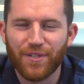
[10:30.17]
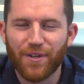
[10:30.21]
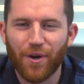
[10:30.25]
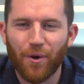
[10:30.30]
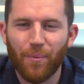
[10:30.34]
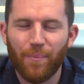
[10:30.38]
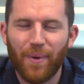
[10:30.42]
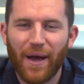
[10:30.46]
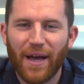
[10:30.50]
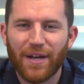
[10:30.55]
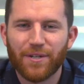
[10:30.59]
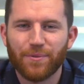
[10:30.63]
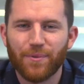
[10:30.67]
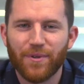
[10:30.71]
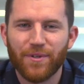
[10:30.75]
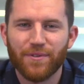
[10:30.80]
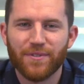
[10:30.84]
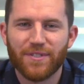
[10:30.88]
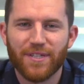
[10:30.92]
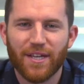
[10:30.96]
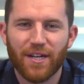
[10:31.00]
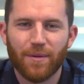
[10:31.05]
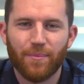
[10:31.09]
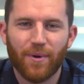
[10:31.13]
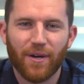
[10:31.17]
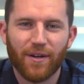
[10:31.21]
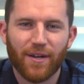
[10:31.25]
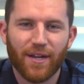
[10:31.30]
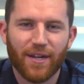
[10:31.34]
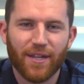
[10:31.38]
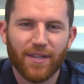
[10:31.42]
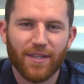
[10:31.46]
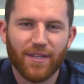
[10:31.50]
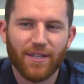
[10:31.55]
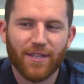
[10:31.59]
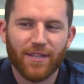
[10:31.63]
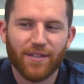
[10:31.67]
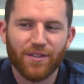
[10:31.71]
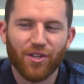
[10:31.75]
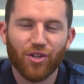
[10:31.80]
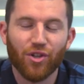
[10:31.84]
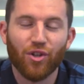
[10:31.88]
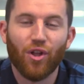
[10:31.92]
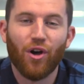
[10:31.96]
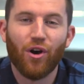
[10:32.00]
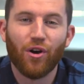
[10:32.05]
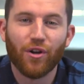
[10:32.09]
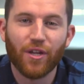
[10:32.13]
to go back to what you said about kind of the
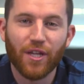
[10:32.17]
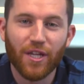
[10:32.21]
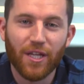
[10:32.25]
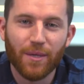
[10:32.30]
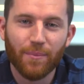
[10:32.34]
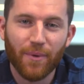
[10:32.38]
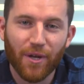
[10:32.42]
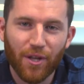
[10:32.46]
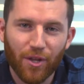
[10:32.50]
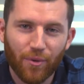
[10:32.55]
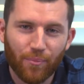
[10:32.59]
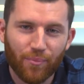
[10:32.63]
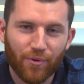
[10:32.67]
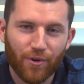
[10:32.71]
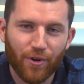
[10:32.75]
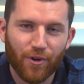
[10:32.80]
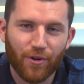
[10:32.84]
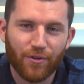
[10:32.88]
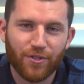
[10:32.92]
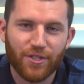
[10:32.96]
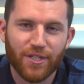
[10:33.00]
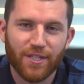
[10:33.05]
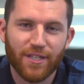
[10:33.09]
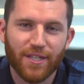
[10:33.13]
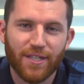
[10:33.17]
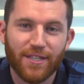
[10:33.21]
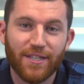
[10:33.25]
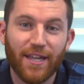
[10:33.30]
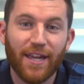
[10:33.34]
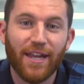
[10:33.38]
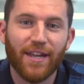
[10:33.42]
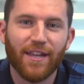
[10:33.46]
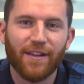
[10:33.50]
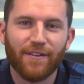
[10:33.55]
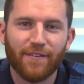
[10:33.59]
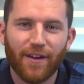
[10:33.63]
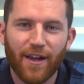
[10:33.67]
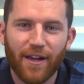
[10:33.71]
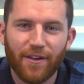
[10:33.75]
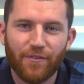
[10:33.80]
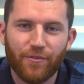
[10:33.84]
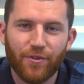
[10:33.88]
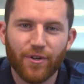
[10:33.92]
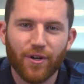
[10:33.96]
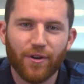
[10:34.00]
long email approach and the dating, right?